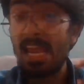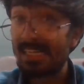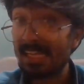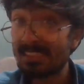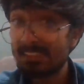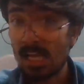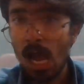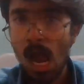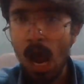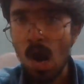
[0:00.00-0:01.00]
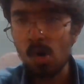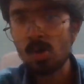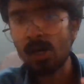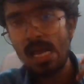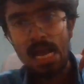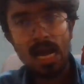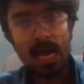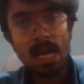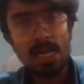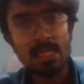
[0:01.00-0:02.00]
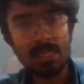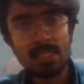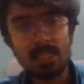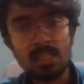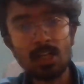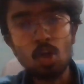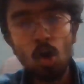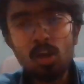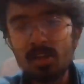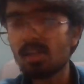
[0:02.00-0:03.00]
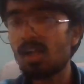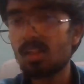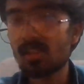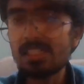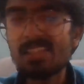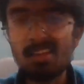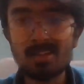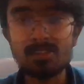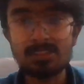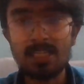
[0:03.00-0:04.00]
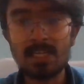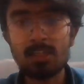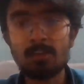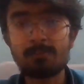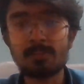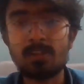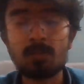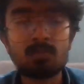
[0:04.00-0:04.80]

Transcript: That's how I got a little understanding of it.